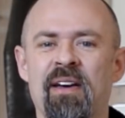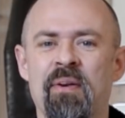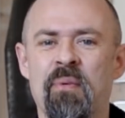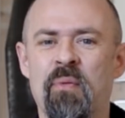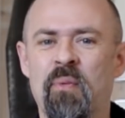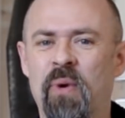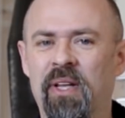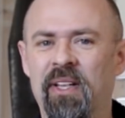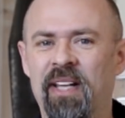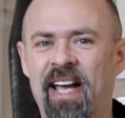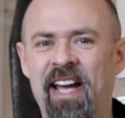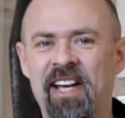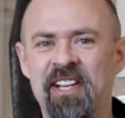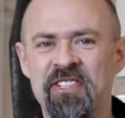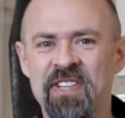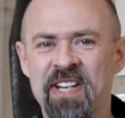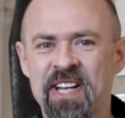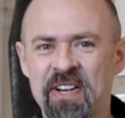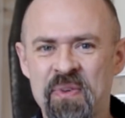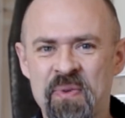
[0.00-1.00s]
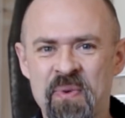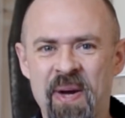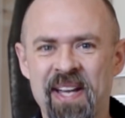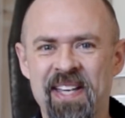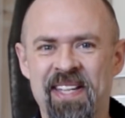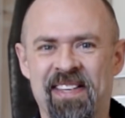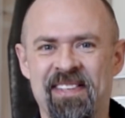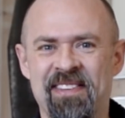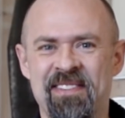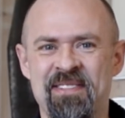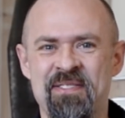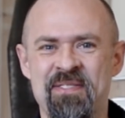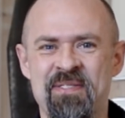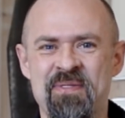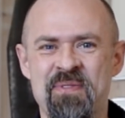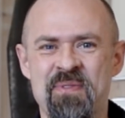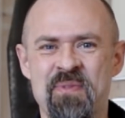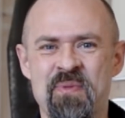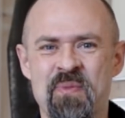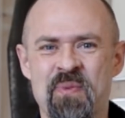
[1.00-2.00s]
Well, actually right
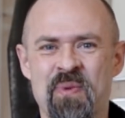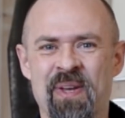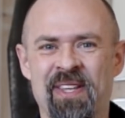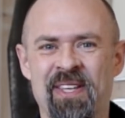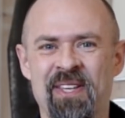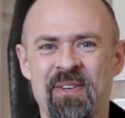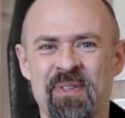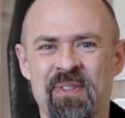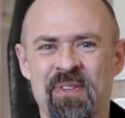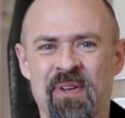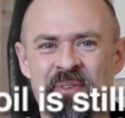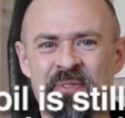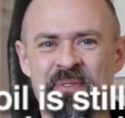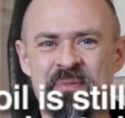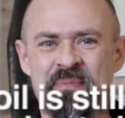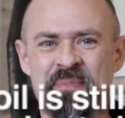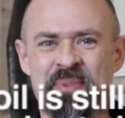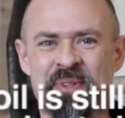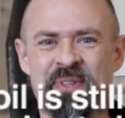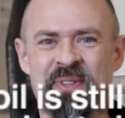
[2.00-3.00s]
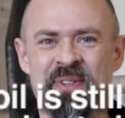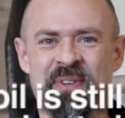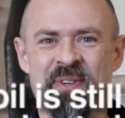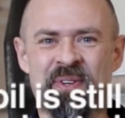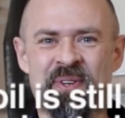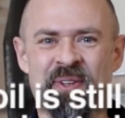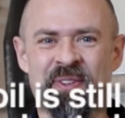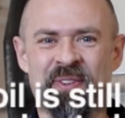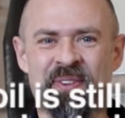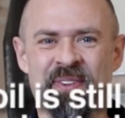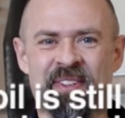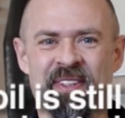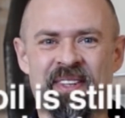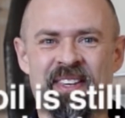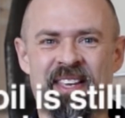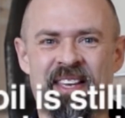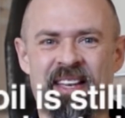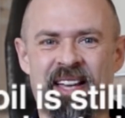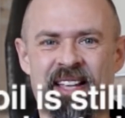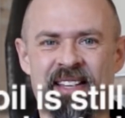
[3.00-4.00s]
when you don't put your cotton
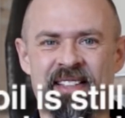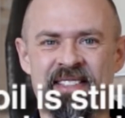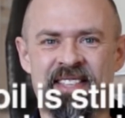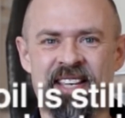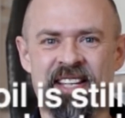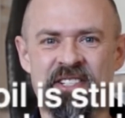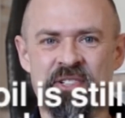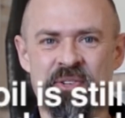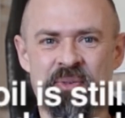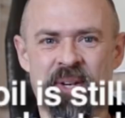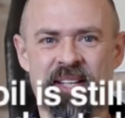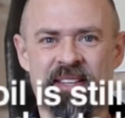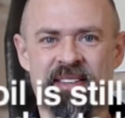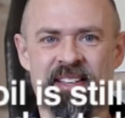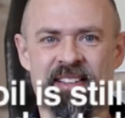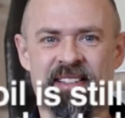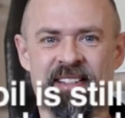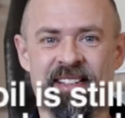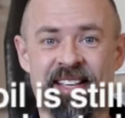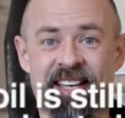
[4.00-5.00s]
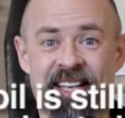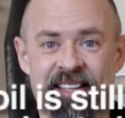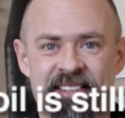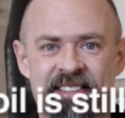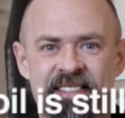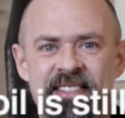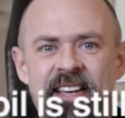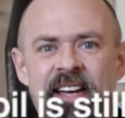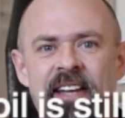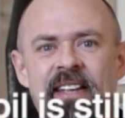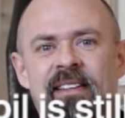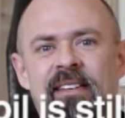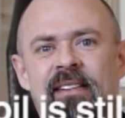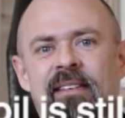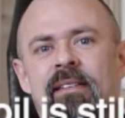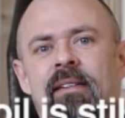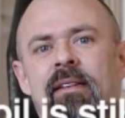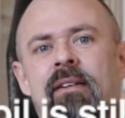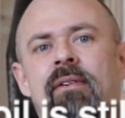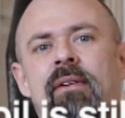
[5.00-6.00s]
and saturate it inside
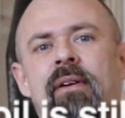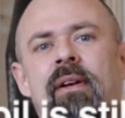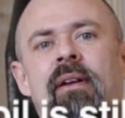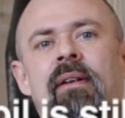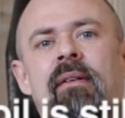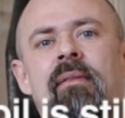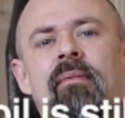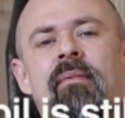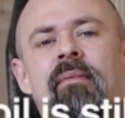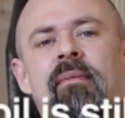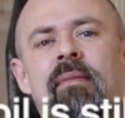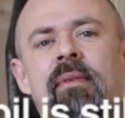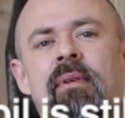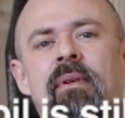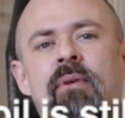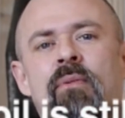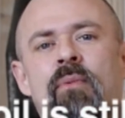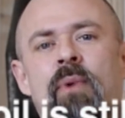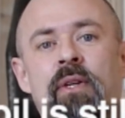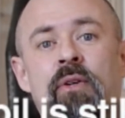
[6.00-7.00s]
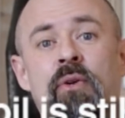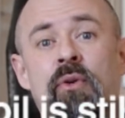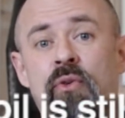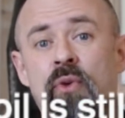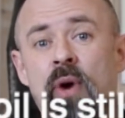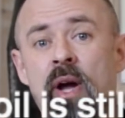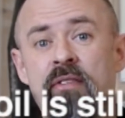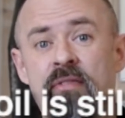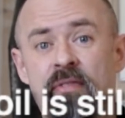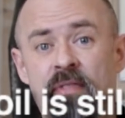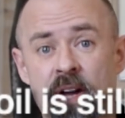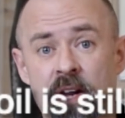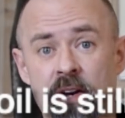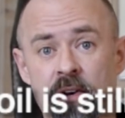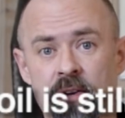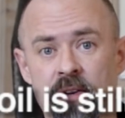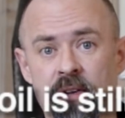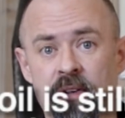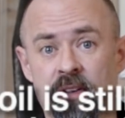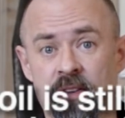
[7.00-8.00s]
the coil. When you dry
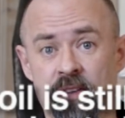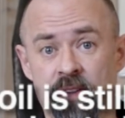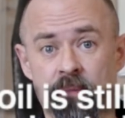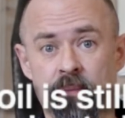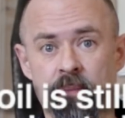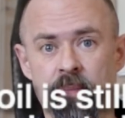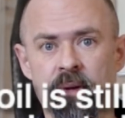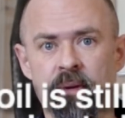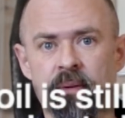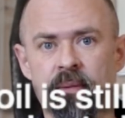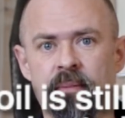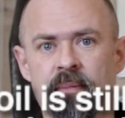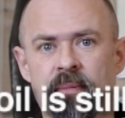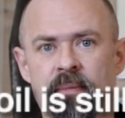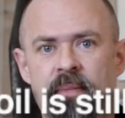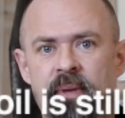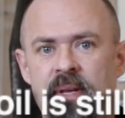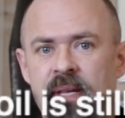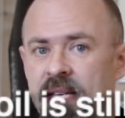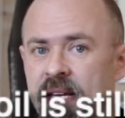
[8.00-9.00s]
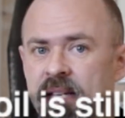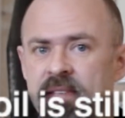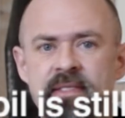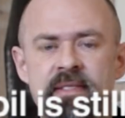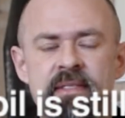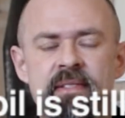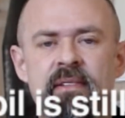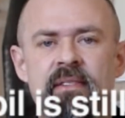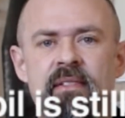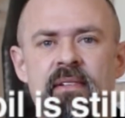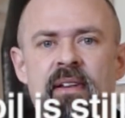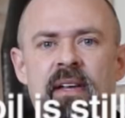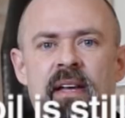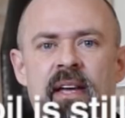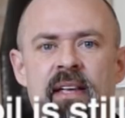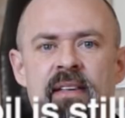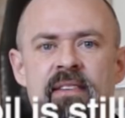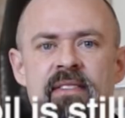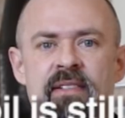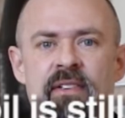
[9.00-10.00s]
fire them, yes,
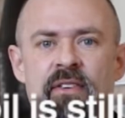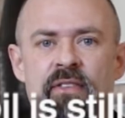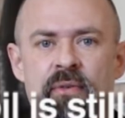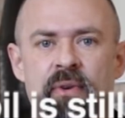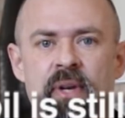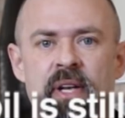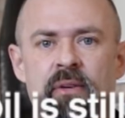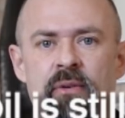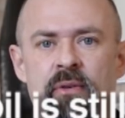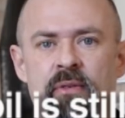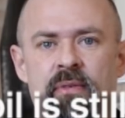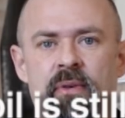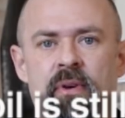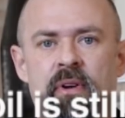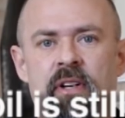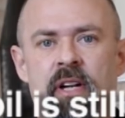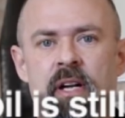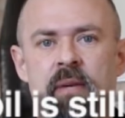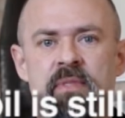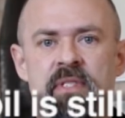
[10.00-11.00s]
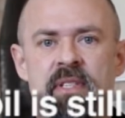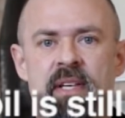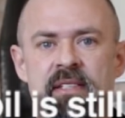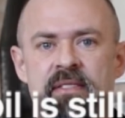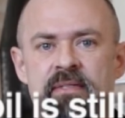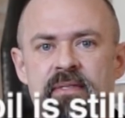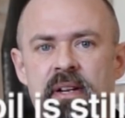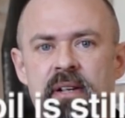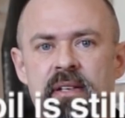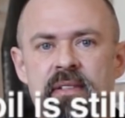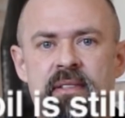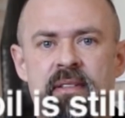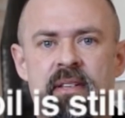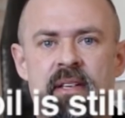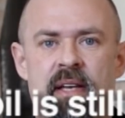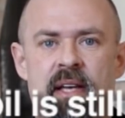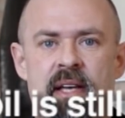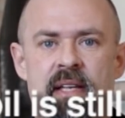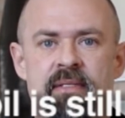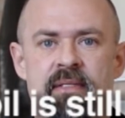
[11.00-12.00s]
it's 3 to 4 times as fast
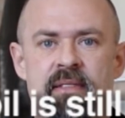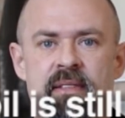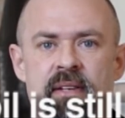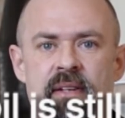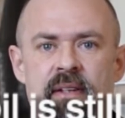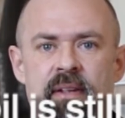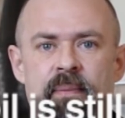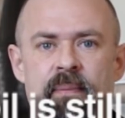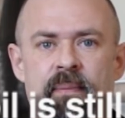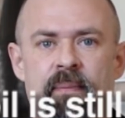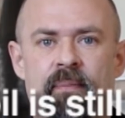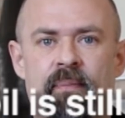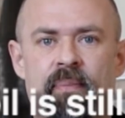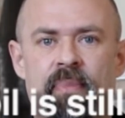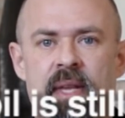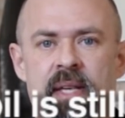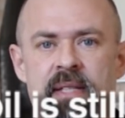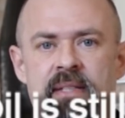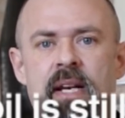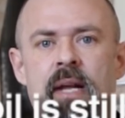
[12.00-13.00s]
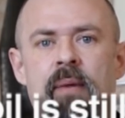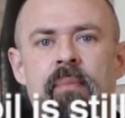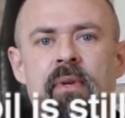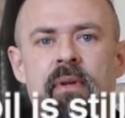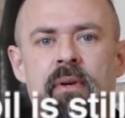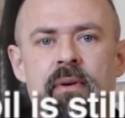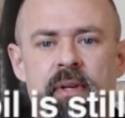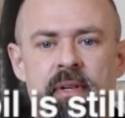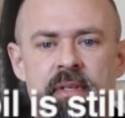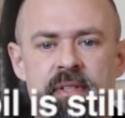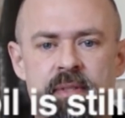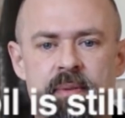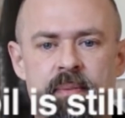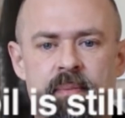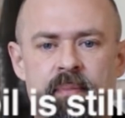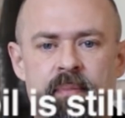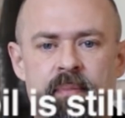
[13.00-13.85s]
as Clapton coils.